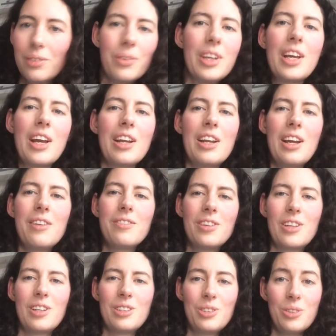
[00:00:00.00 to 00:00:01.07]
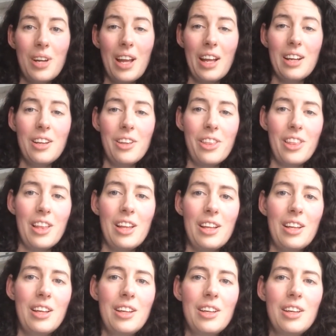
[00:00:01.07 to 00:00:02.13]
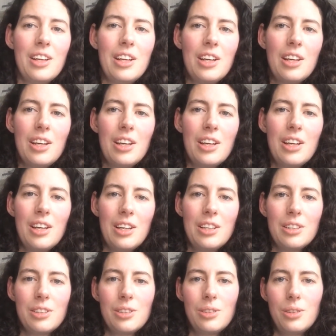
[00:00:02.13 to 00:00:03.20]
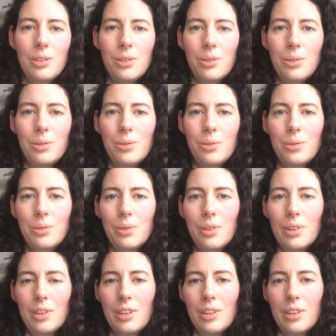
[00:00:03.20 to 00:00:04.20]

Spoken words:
we can never do anything to